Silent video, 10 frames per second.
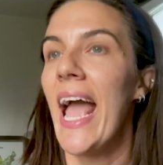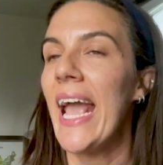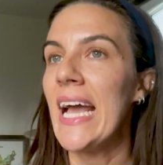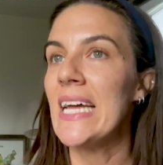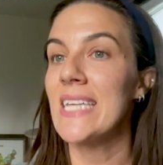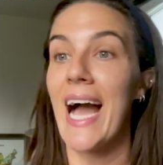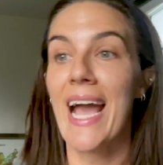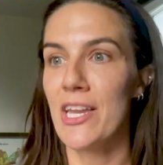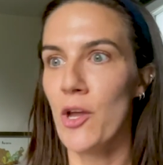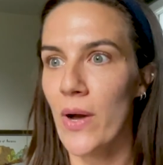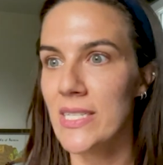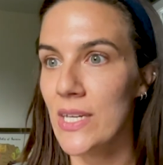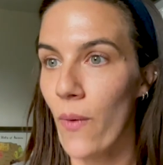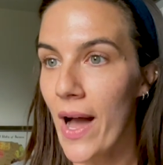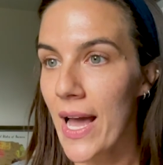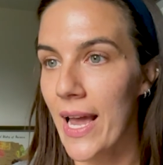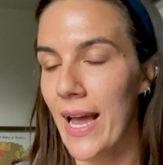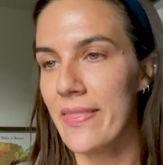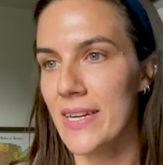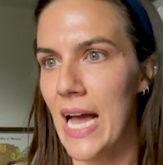And I had no idea why
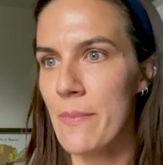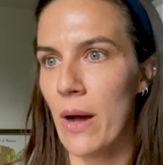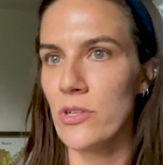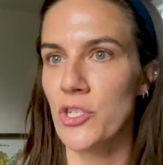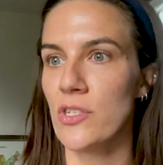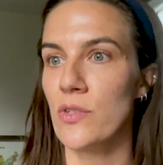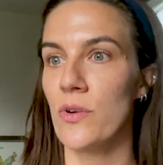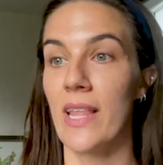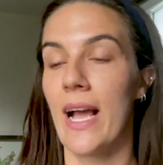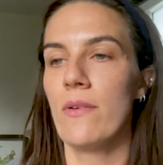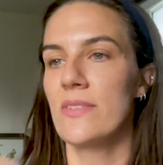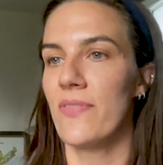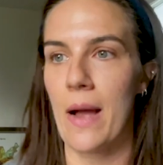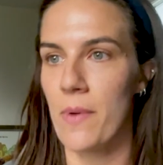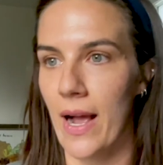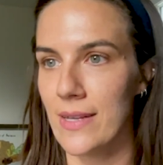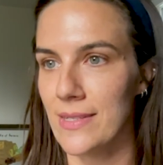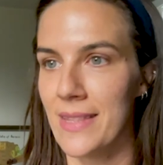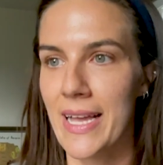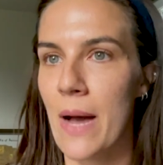at the time. I was just sort like, I was
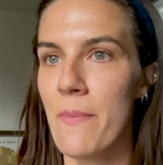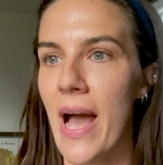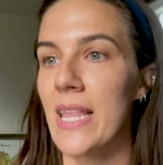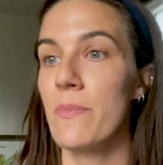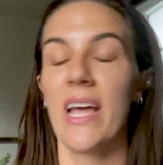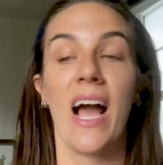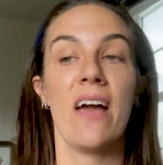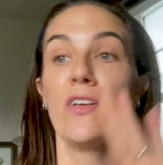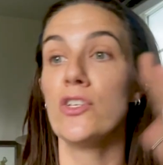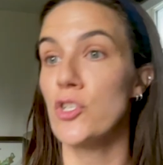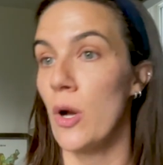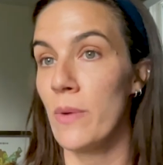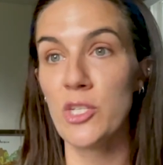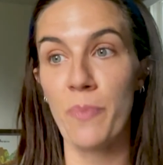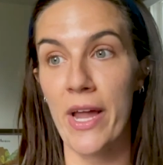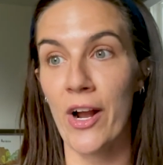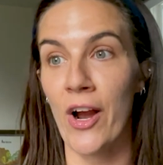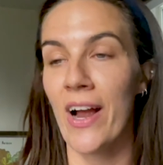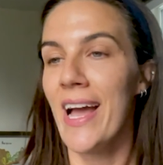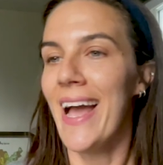flabbergasted. They'd come back and be like, I feel so much
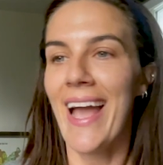better.